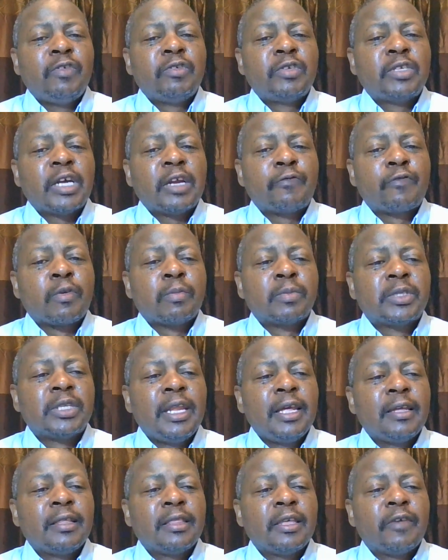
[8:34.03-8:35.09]
returned from
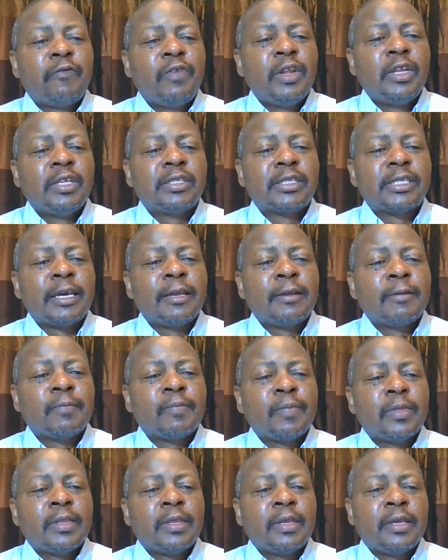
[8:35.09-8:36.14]
slaying the Philistine,
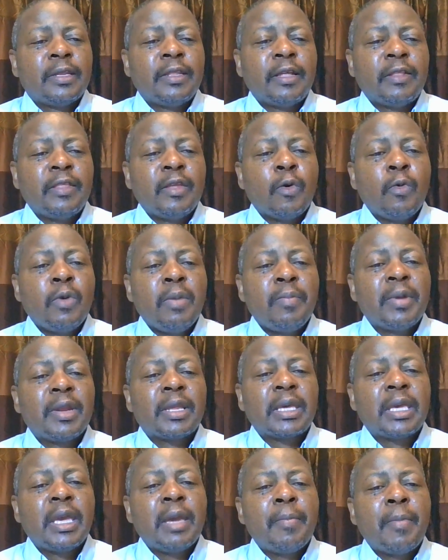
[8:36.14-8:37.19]
that the
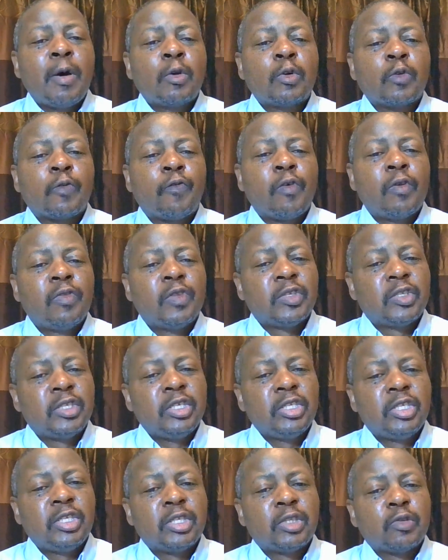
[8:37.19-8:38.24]
women came out of all the
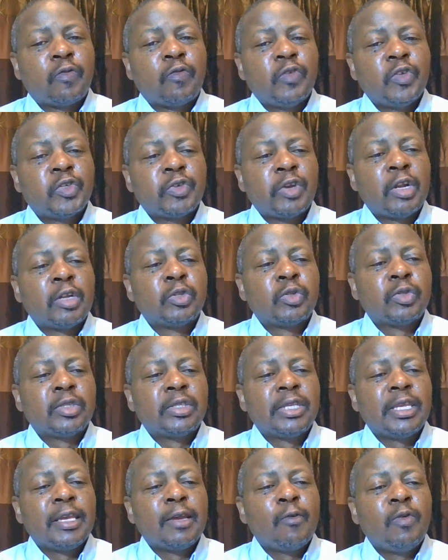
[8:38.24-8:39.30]
cities of Israel to
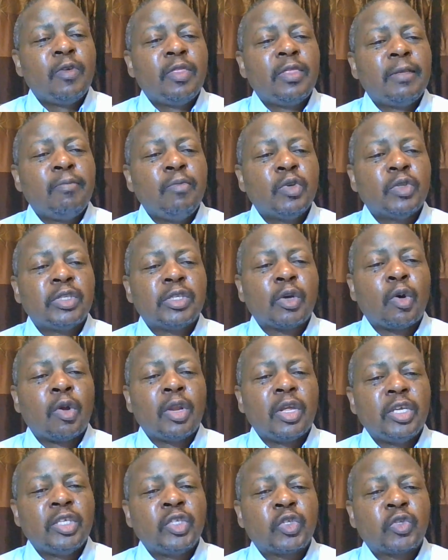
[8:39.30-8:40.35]
sing with
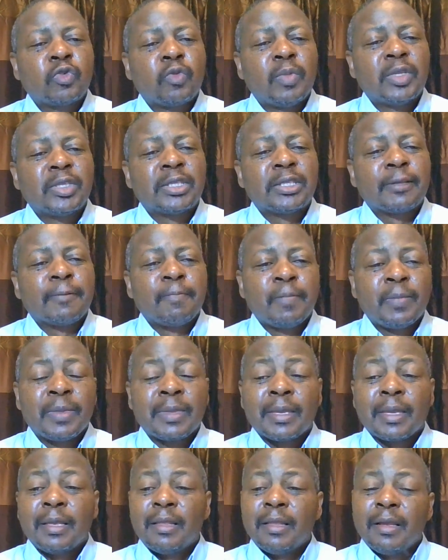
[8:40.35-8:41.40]
musical instruments.
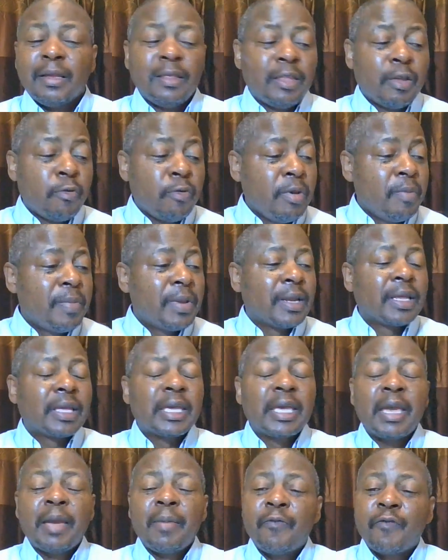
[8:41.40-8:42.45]
The women
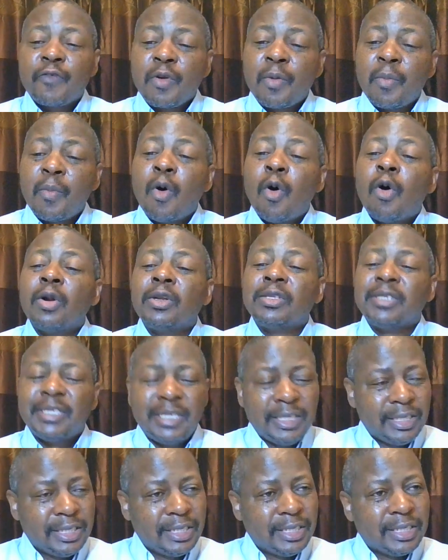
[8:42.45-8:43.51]
came from all
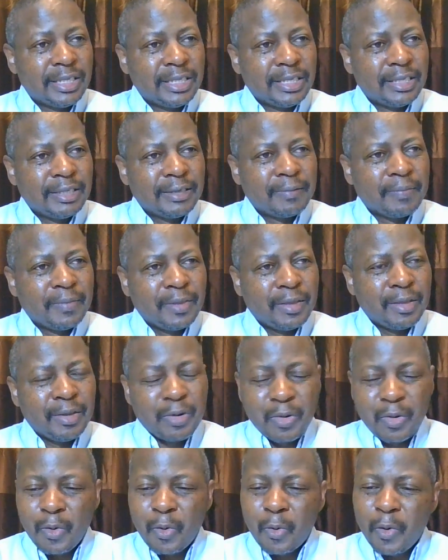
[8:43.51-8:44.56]
cities.
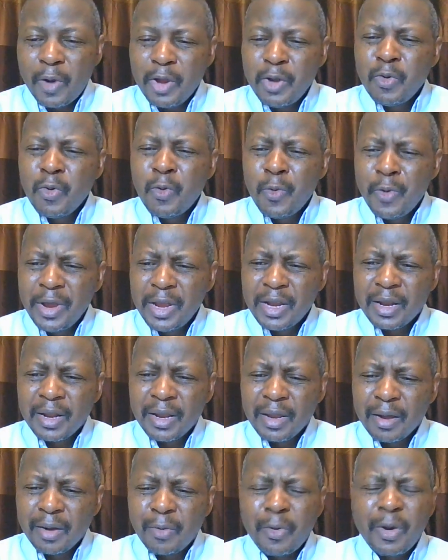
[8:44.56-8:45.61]
You know, when you
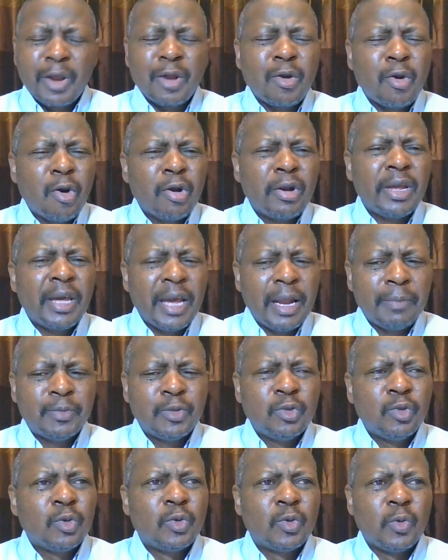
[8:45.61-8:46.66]
win, when God
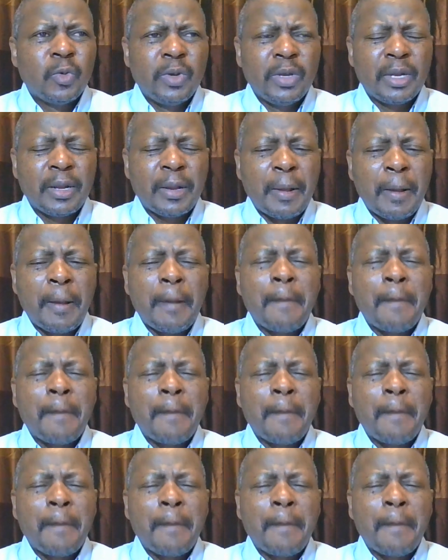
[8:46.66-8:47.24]
helps you to win,